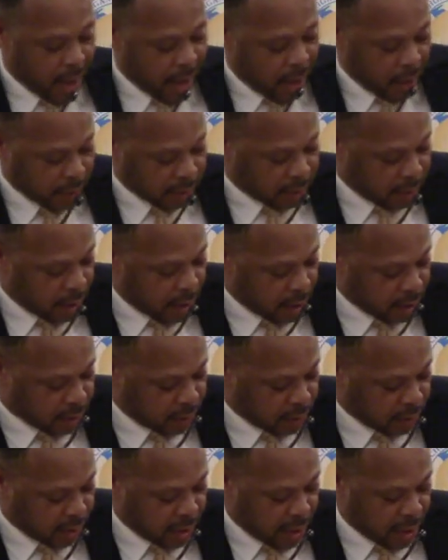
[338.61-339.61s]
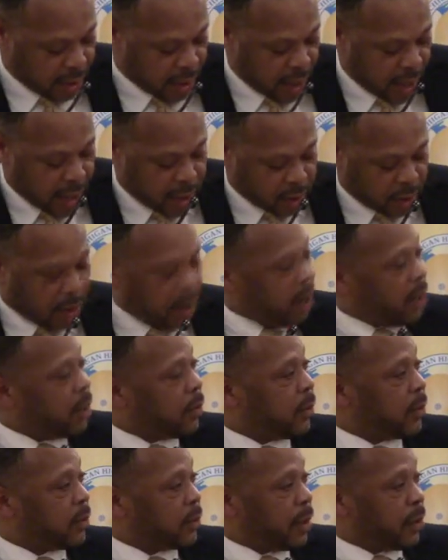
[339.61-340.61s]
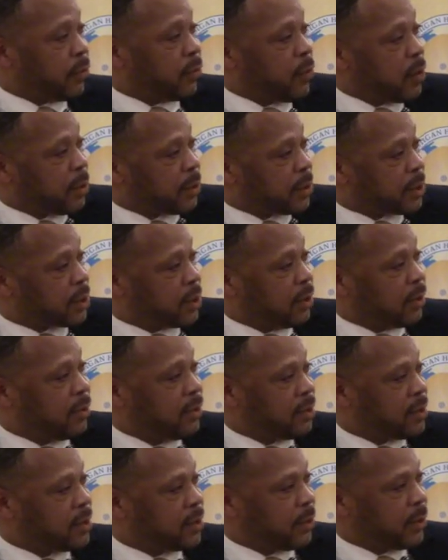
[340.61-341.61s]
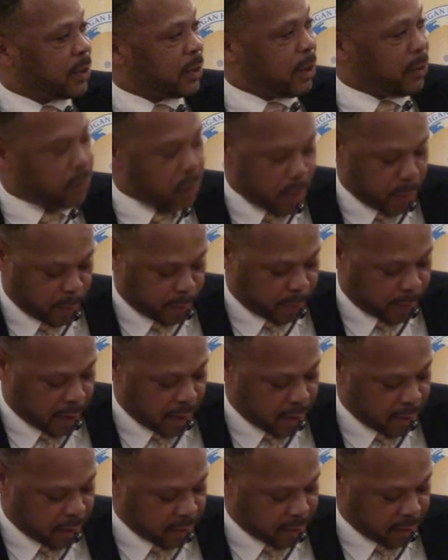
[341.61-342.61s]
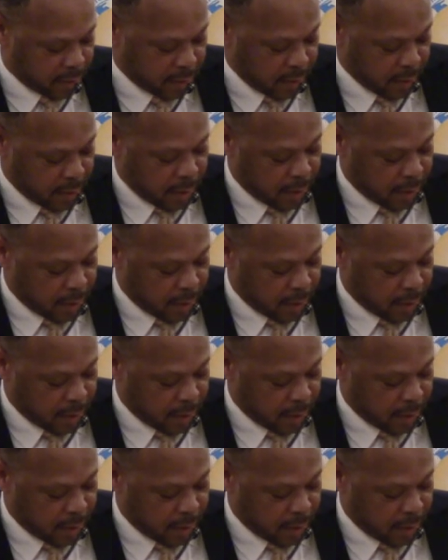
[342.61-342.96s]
I would also thank Cash Caldwell, one of my former students, one of my former players.